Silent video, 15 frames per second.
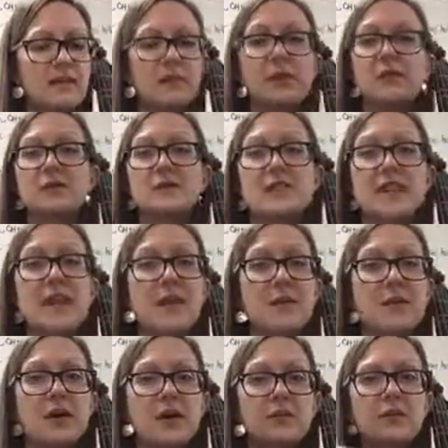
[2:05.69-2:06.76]
When you
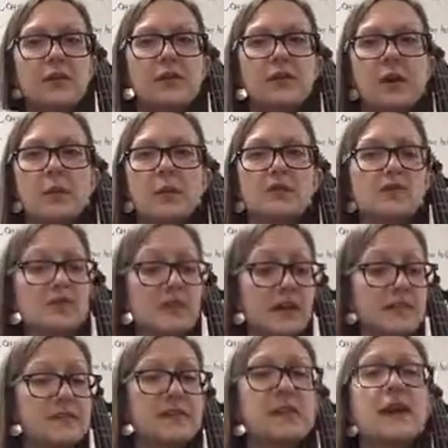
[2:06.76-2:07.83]
tip, move your elbow just